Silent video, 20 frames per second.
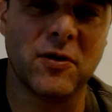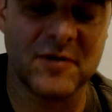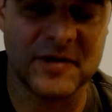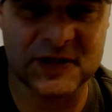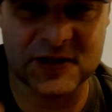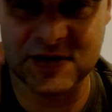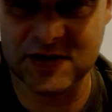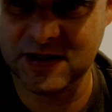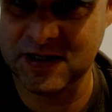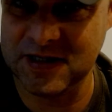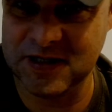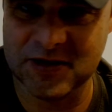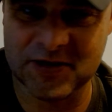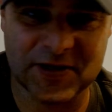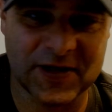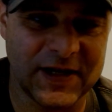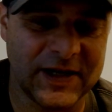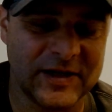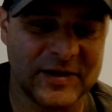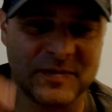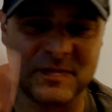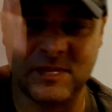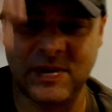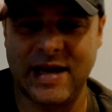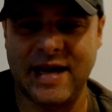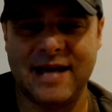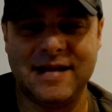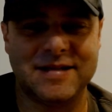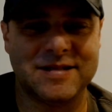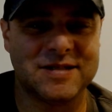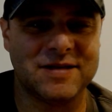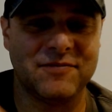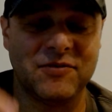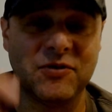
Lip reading: There's a DJ, there's a band and stuff.